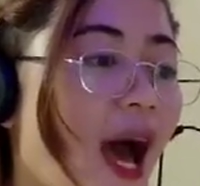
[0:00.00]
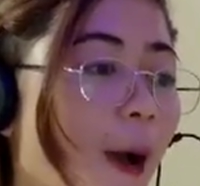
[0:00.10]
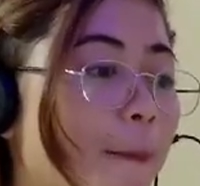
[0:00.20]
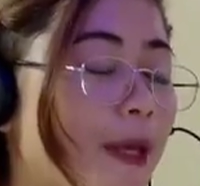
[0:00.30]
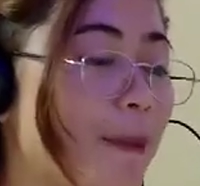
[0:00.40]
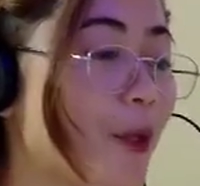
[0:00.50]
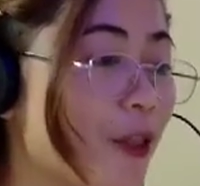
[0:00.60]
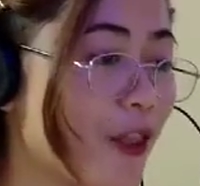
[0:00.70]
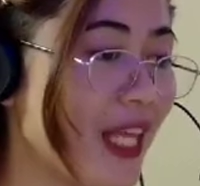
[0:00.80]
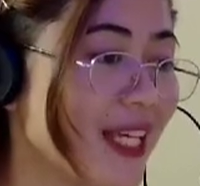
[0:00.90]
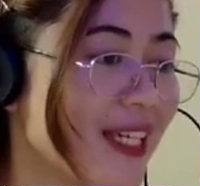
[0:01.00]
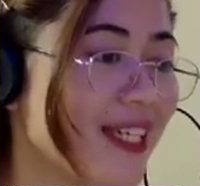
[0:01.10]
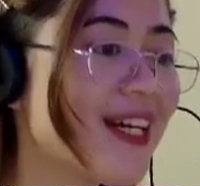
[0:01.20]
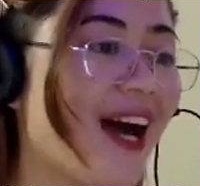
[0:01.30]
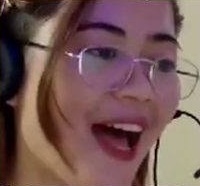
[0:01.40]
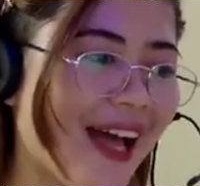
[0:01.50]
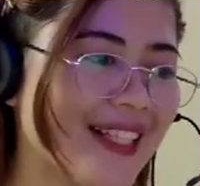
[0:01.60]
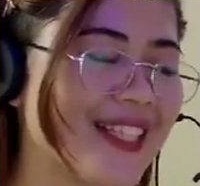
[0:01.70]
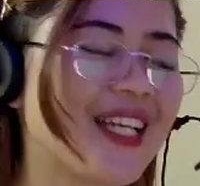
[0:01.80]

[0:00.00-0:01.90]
How people think, act,